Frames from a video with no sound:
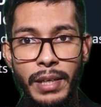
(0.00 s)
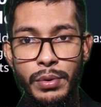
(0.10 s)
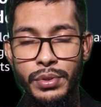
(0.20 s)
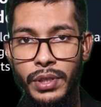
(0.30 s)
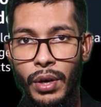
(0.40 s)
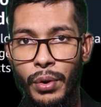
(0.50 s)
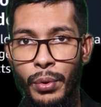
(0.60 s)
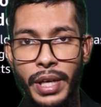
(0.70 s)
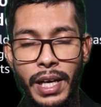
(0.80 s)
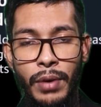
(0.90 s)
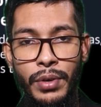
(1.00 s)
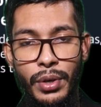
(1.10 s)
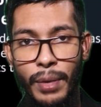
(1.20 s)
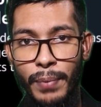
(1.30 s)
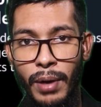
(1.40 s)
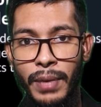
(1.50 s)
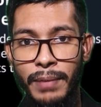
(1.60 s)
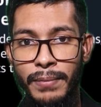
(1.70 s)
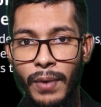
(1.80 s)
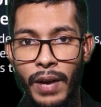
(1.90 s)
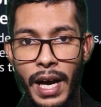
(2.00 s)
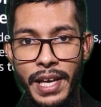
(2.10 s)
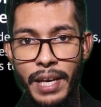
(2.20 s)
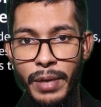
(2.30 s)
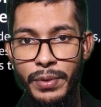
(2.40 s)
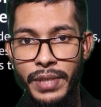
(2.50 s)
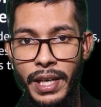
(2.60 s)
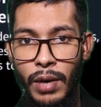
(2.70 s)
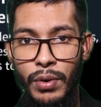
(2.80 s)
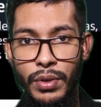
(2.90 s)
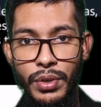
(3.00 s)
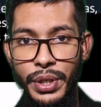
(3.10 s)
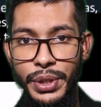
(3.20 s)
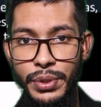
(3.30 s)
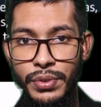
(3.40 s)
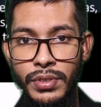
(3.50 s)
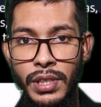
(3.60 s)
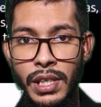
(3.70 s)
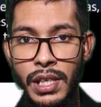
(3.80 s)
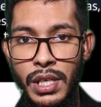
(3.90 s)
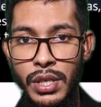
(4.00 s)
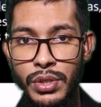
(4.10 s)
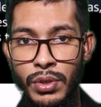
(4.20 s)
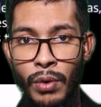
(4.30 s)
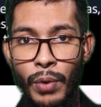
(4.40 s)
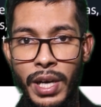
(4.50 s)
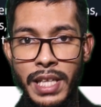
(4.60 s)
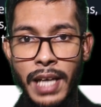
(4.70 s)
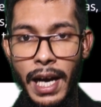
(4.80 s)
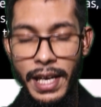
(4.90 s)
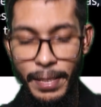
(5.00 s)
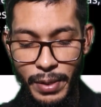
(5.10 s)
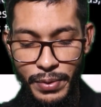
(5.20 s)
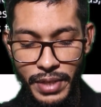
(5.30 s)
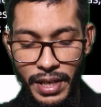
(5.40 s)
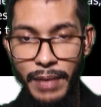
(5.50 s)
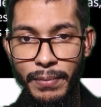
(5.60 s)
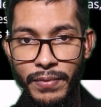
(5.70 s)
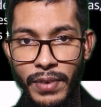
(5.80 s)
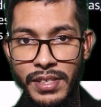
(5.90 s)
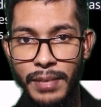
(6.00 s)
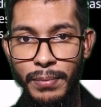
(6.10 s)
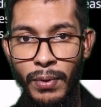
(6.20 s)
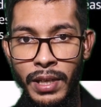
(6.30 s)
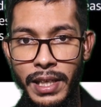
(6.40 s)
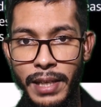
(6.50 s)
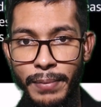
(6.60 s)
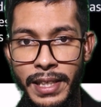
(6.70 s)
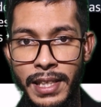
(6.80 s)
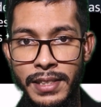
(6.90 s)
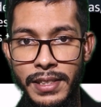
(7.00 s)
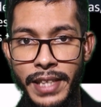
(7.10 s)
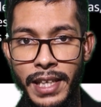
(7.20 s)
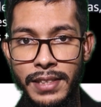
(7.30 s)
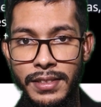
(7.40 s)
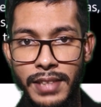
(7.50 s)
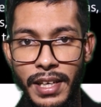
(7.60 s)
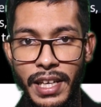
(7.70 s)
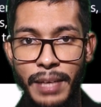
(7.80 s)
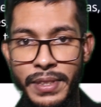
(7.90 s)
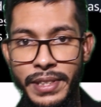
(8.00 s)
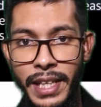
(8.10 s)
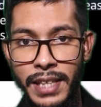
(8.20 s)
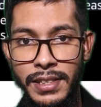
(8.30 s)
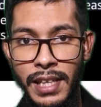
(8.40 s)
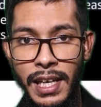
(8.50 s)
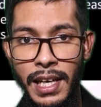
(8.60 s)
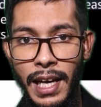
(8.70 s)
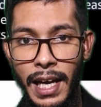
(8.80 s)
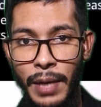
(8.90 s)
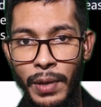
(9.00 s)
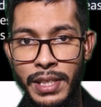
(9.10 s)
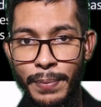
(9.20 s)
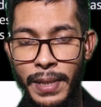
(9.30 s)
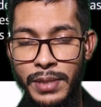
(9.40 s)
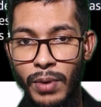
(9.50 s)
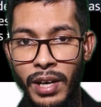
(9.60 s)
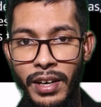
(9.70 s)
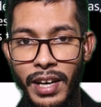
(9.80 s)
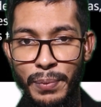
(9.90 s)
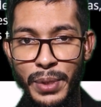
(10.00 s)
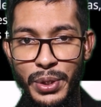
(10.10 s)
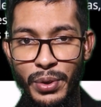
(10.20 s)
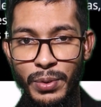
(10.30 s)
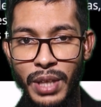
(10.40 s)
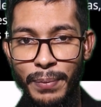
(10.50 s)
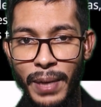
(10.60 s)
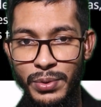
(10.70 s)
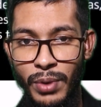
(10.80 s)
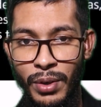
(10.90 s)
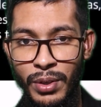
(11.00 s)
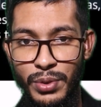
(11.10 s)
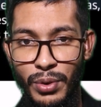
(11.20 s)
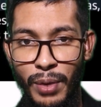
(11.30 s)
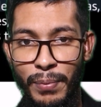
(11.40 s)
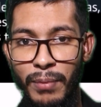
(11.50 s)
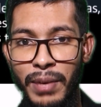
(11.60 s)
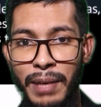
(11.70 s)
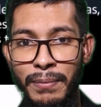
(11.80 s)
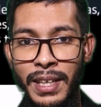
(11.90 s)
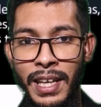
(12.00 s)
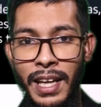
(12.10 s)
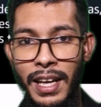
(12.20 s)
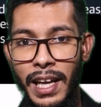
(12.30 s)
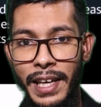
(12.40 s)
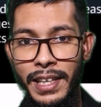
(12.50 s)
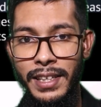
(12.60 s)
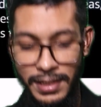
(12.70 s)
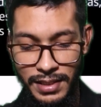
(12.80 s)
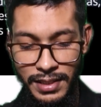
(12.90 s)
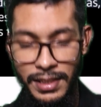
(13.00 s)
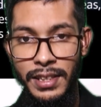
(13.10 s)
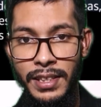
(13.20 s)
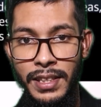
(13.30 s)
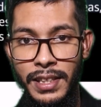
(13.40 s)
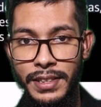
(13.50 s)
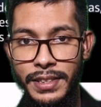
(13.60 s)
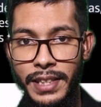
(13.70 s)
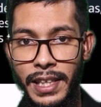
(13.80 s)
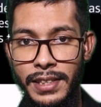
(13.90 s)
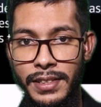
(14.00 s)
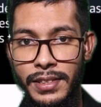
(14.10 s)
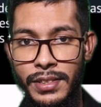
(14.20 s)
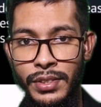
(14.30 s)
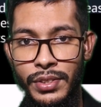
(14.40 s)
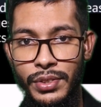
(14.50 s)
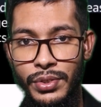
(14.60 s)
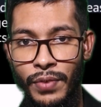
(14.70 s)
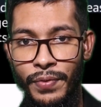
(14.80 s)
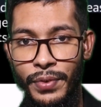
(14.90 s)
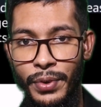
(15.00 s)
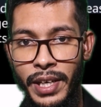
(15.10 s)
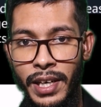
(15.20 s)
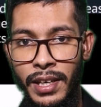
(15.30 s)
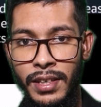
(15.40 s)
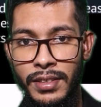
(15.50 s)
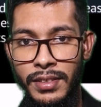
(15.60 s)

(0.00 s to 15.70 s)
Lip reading: use your root account, no problem, or IMA user account, no issues. So what is the IMA username? For example, in my case, Jex, the name is Jex. And what is the password? Let me show you the password also, no problem. Like Jex Software